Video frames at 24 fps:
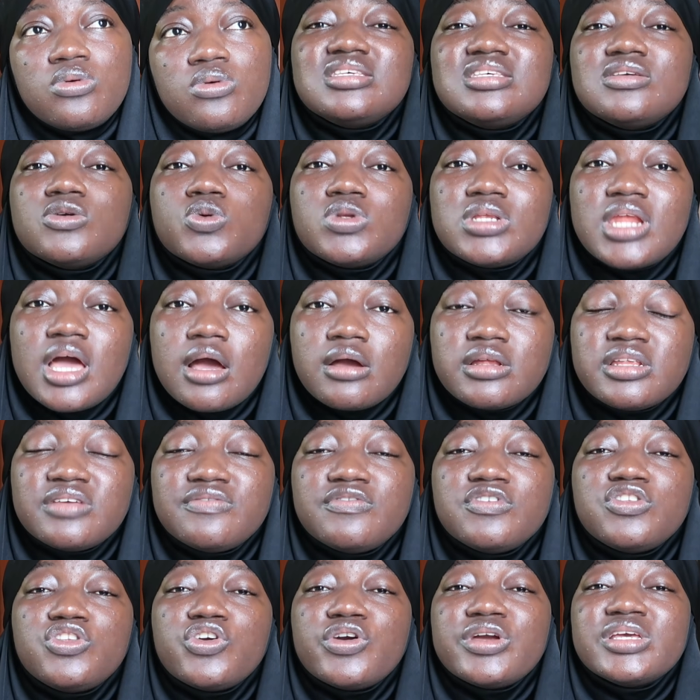Till now, the
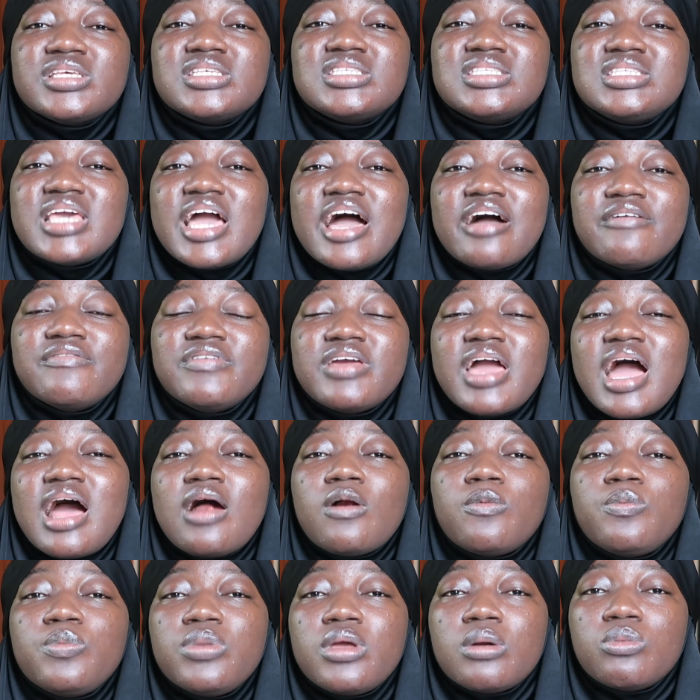video is still having
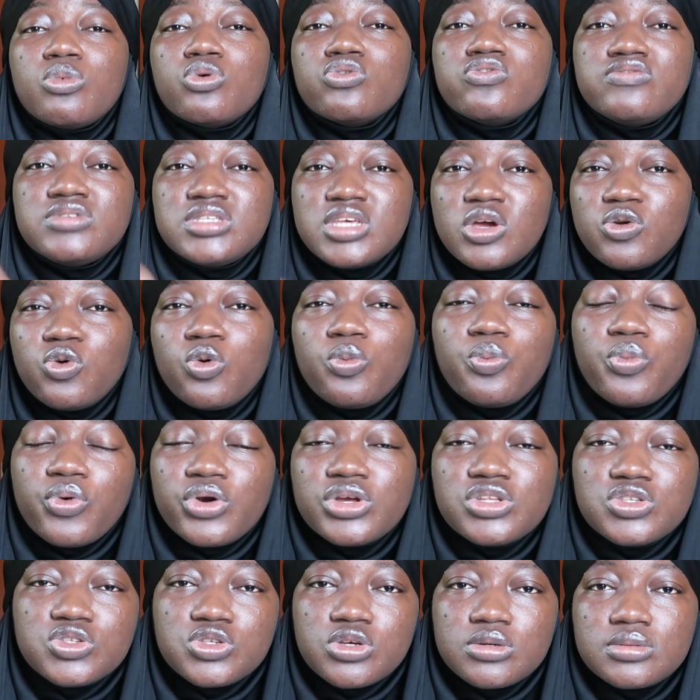RPM of 0
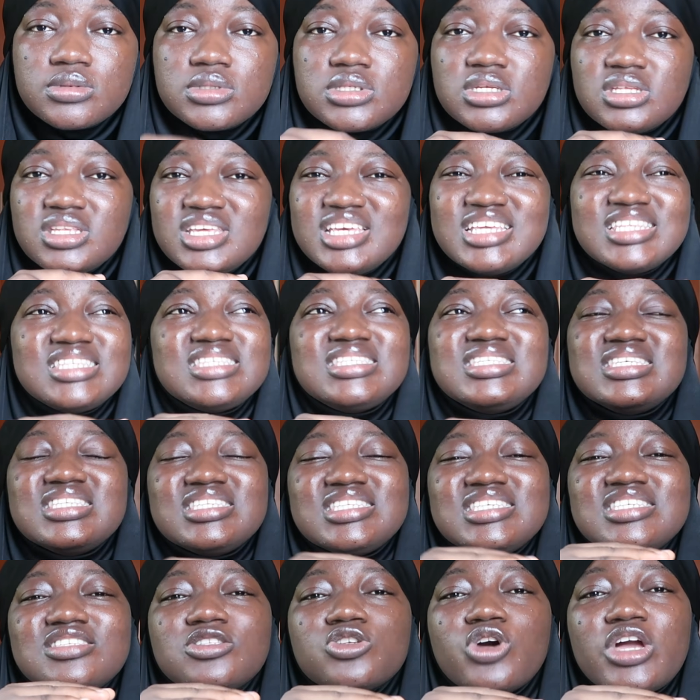point something. It
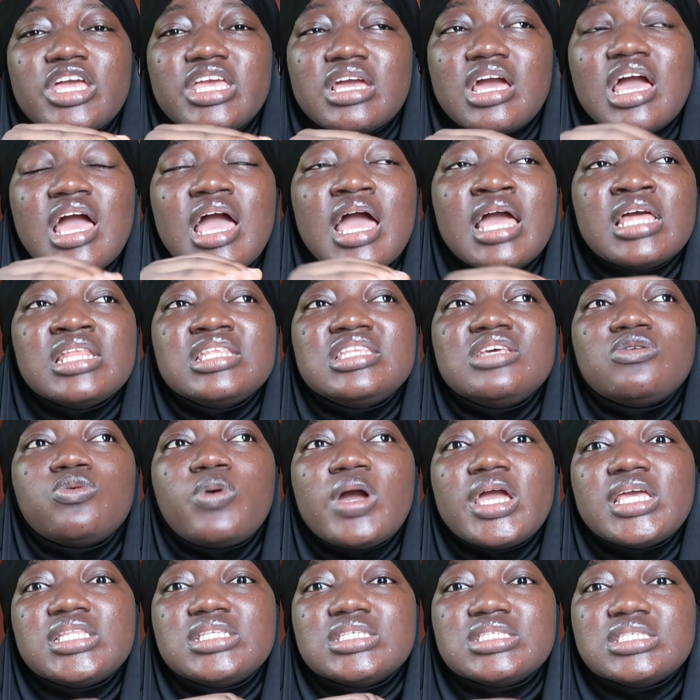is not, the
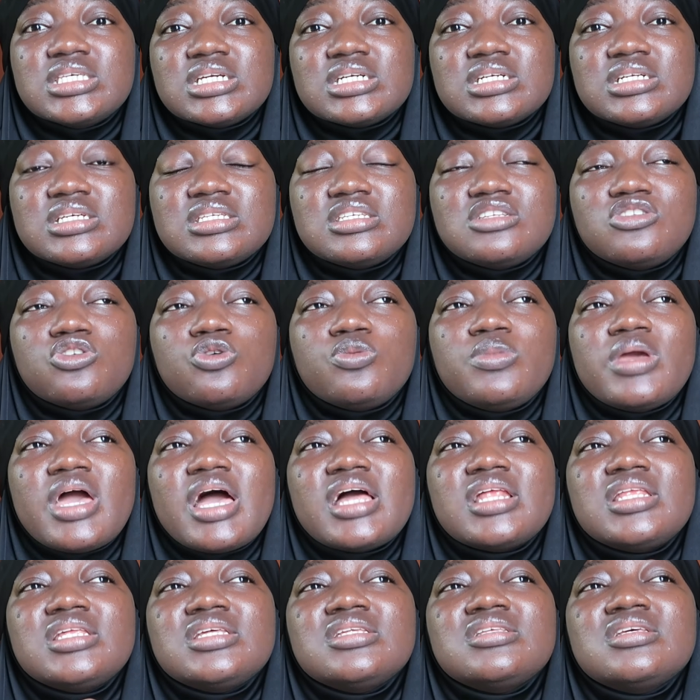way it is increasing, they'll be
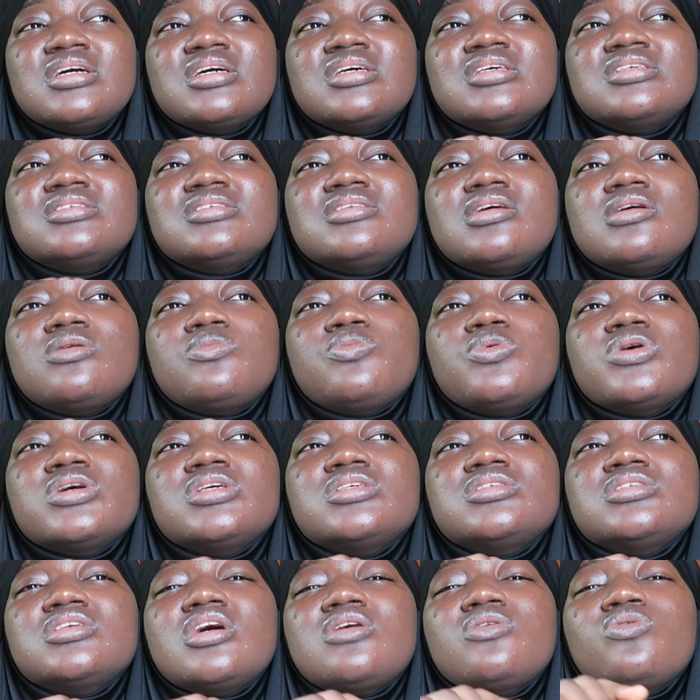adding
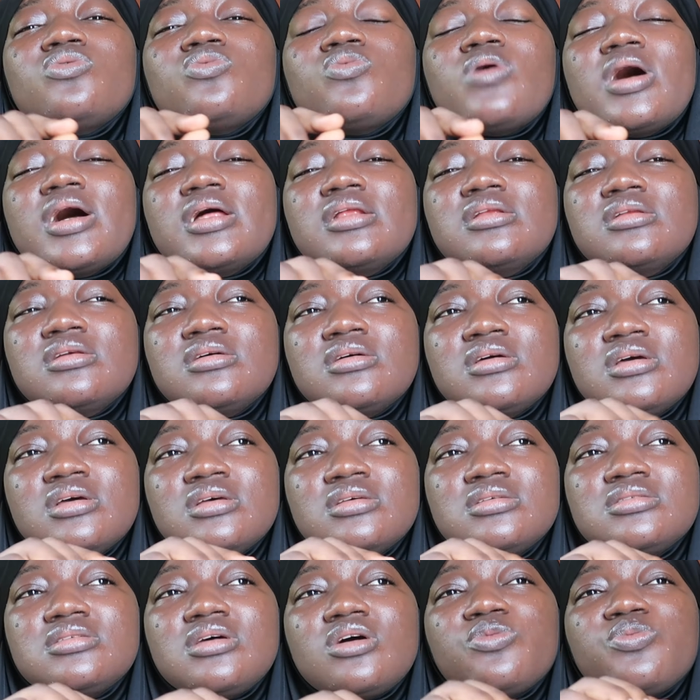0.01,
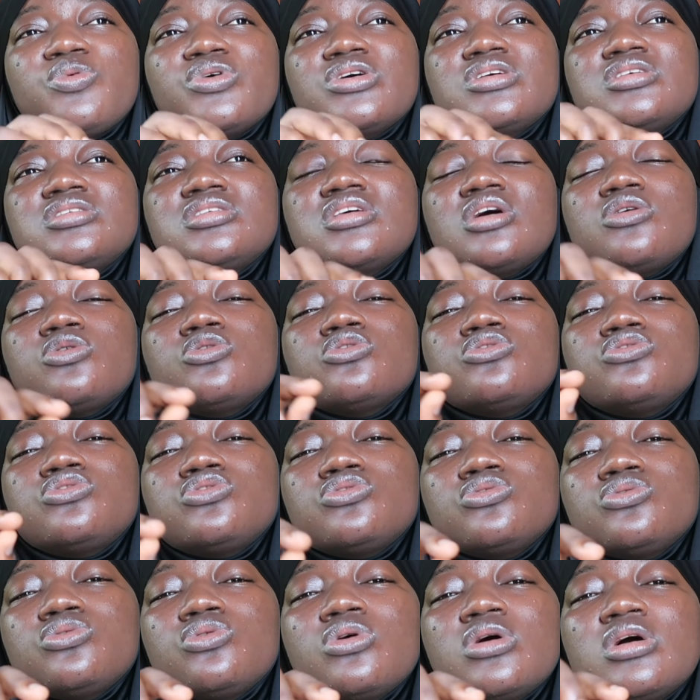
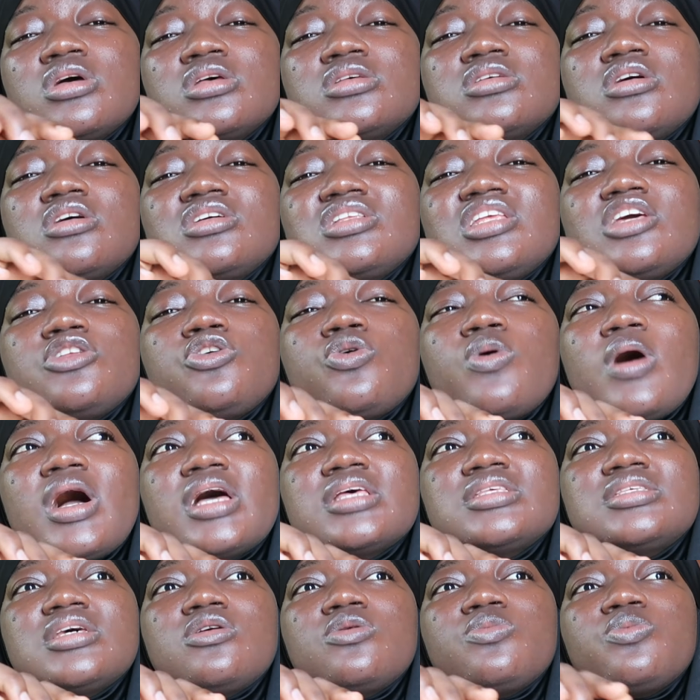0.02. They don't
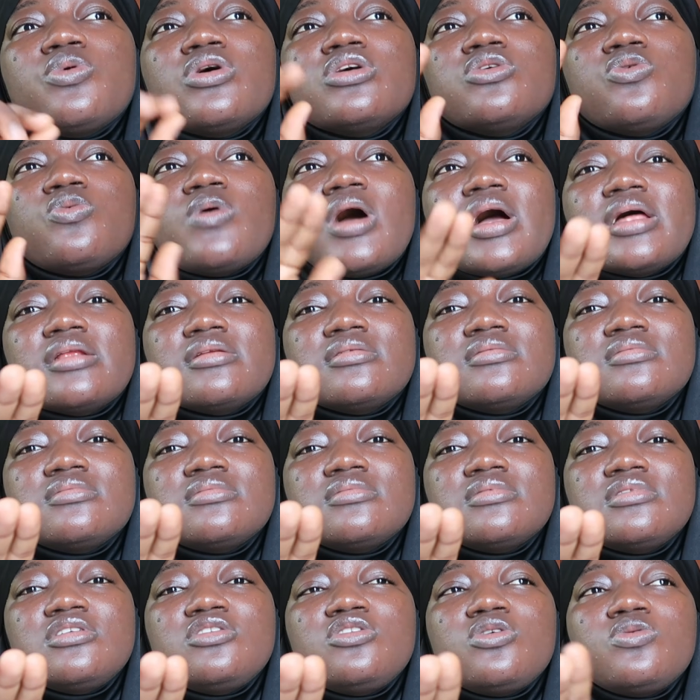have 0.1.
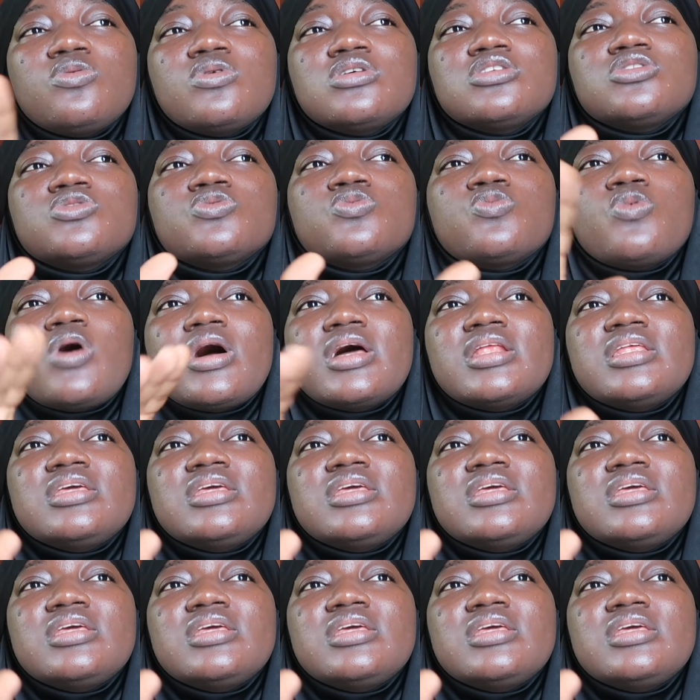You know, once one